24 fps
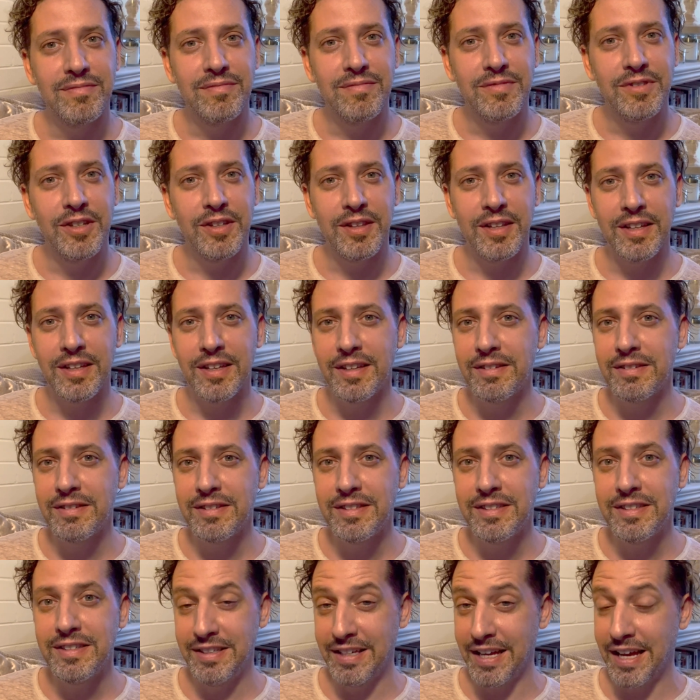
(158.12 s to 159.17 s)
you're thinking,
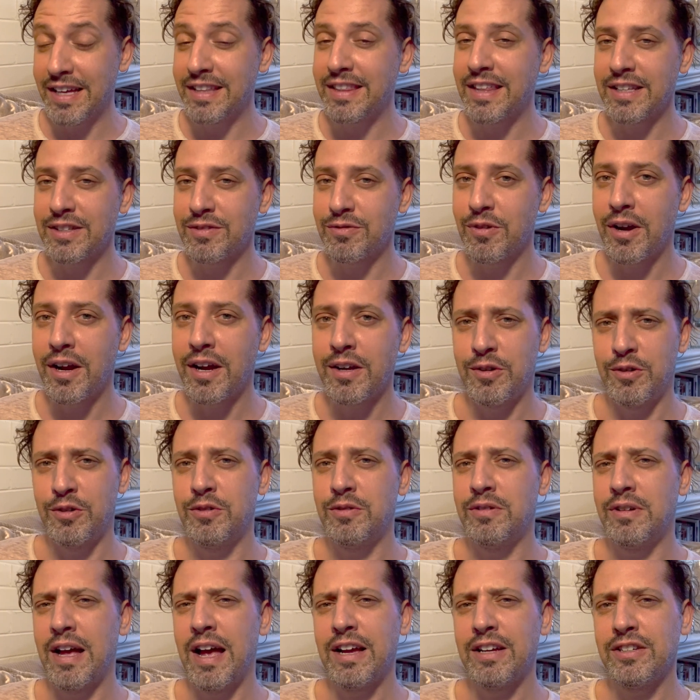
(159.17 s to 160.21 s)
yeah, that's right,
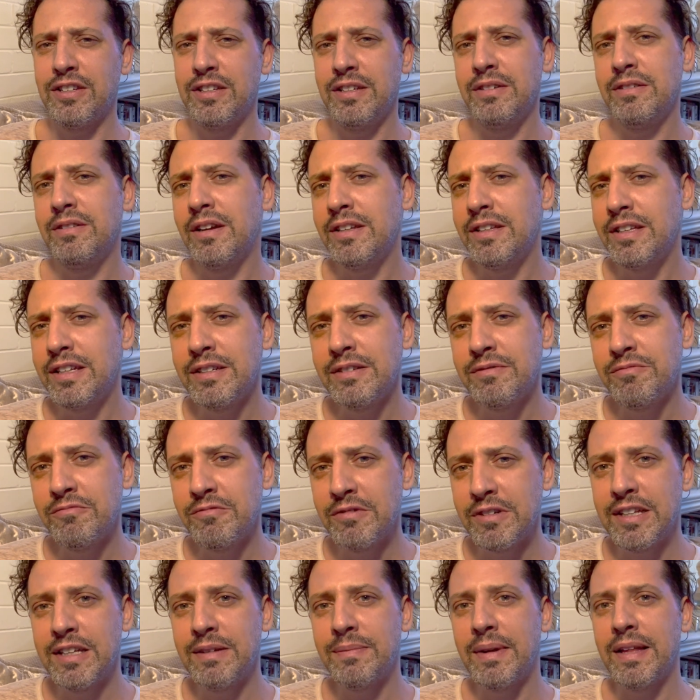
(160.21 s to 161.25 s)
or actually, I didn't
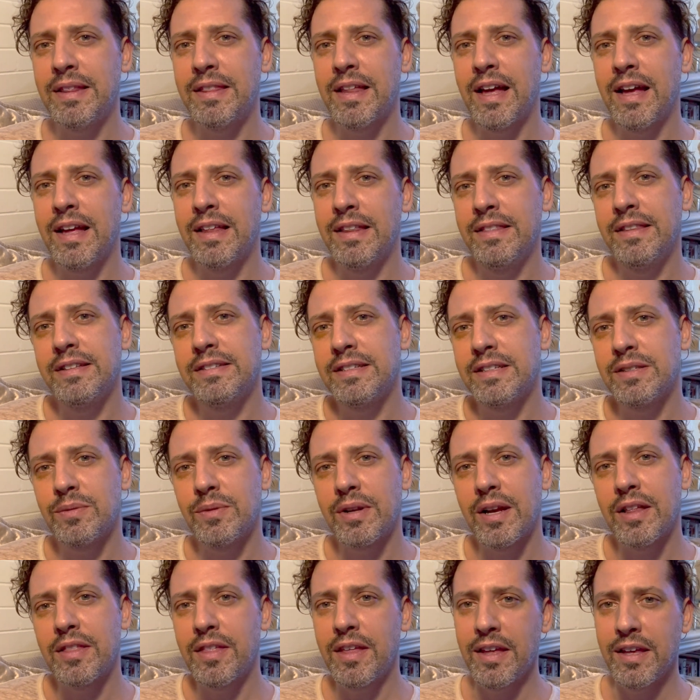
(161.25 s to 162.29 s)
really mean that, and this is what
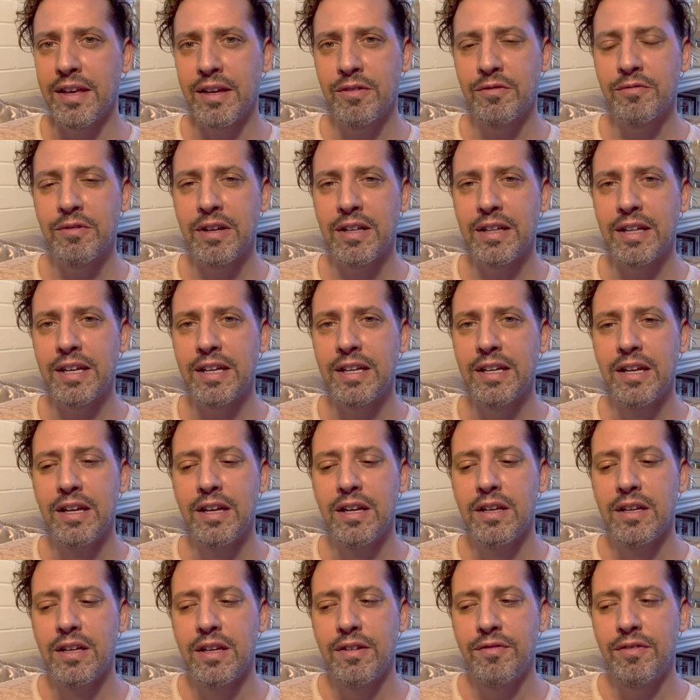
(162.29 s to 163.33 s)
I think. It really,
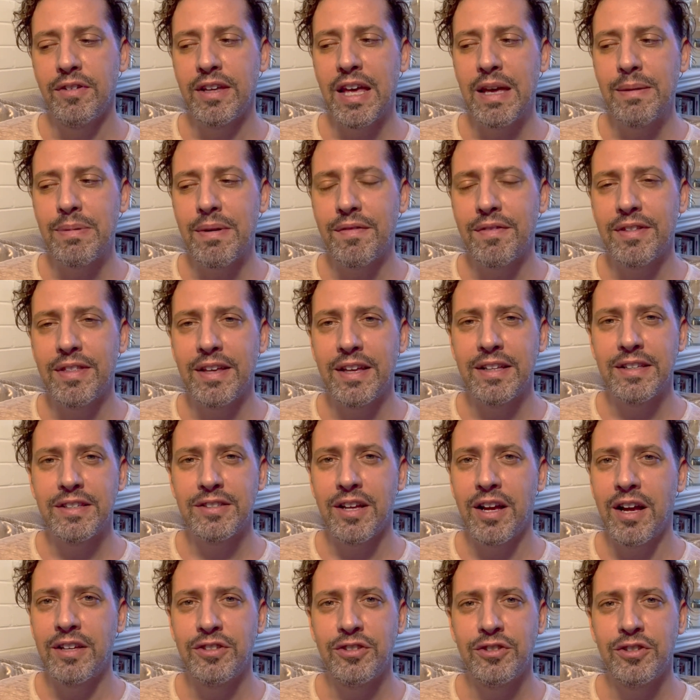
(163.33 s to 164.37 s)
if you keep everything
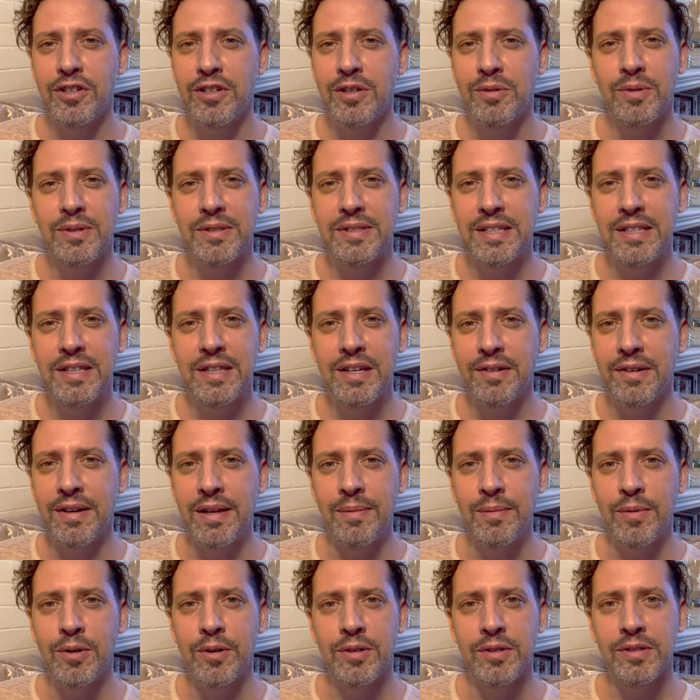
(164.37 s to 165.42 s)
inside, you don't know what's in there
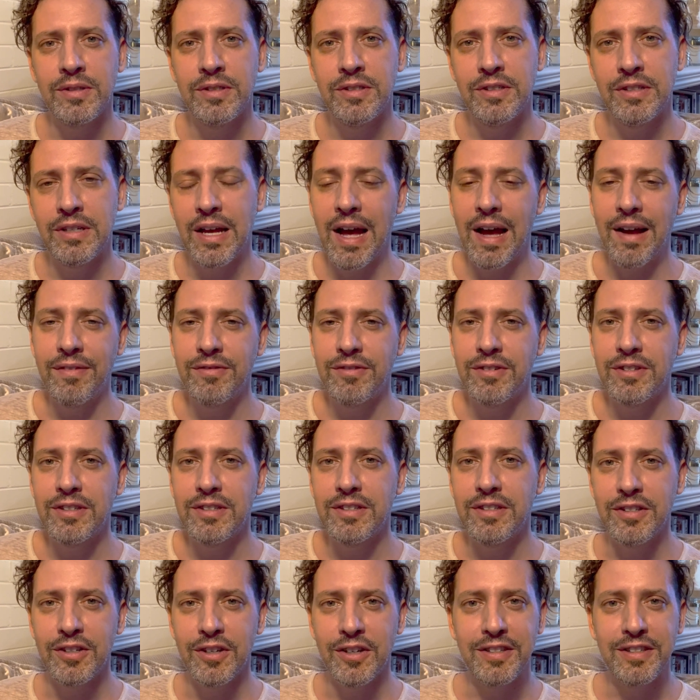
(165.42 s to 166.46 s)
anymore. You have to,
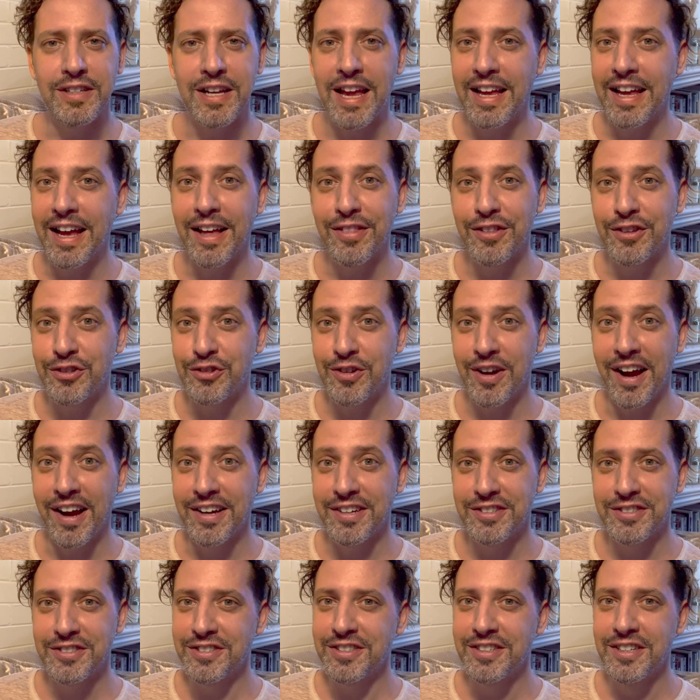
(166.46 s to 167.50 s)
you know, take out the
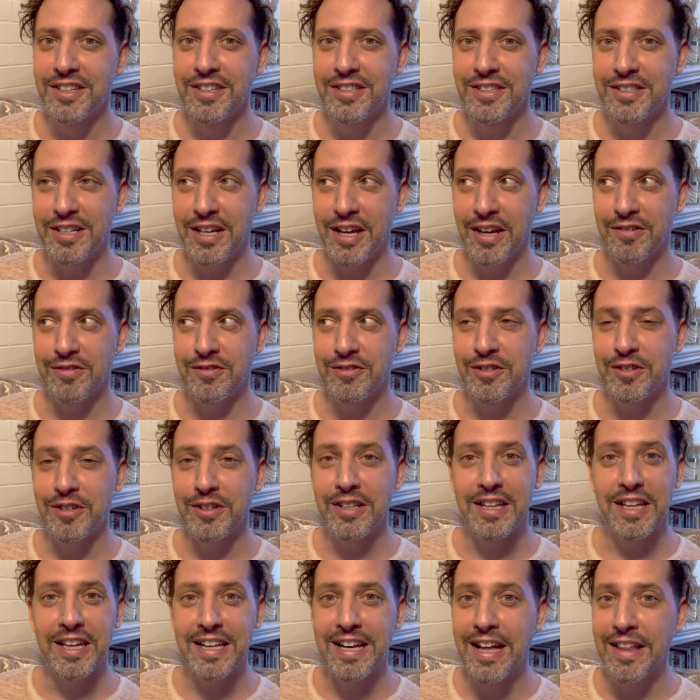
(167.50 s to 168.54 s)
trash. You have to
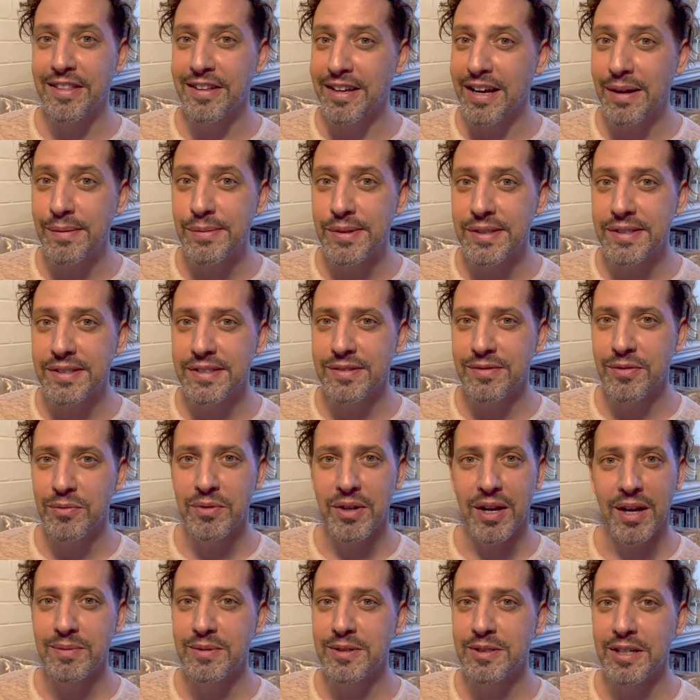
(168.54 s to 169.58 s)
clean out the cupboards from
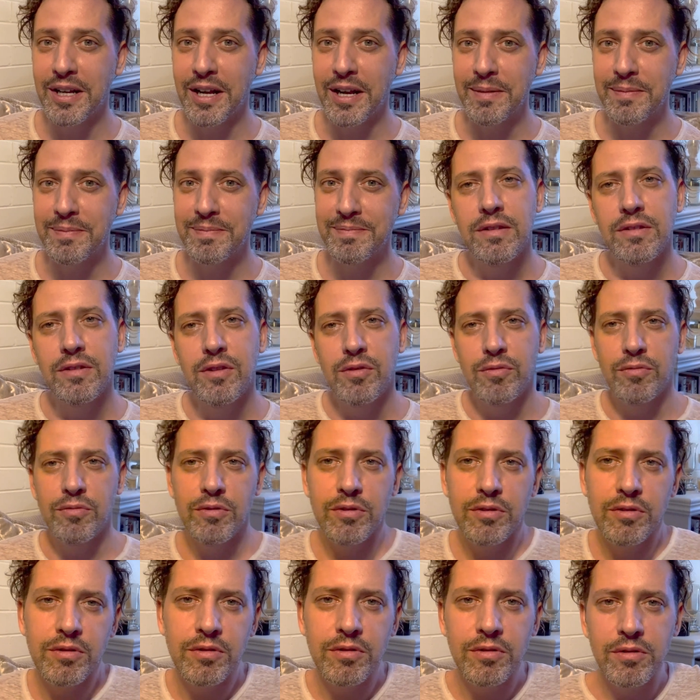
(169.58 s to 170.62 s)
time to time.
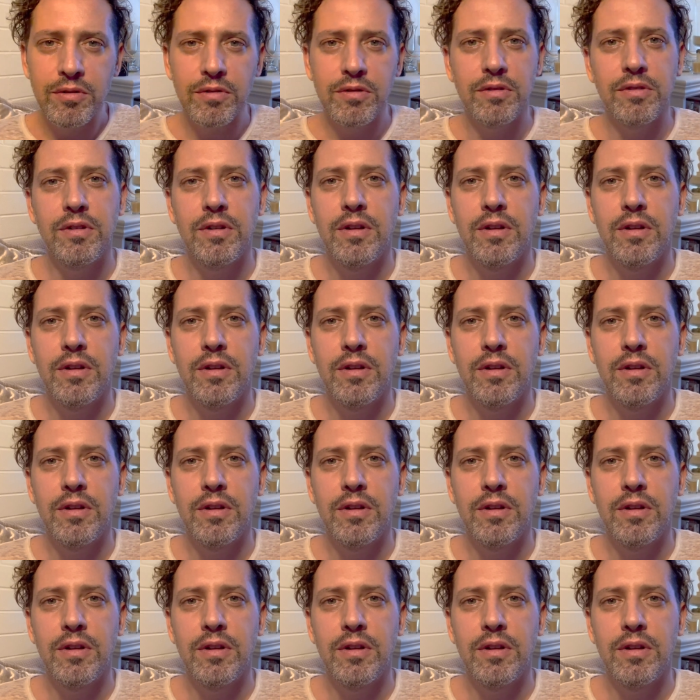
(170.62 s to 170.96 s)
Through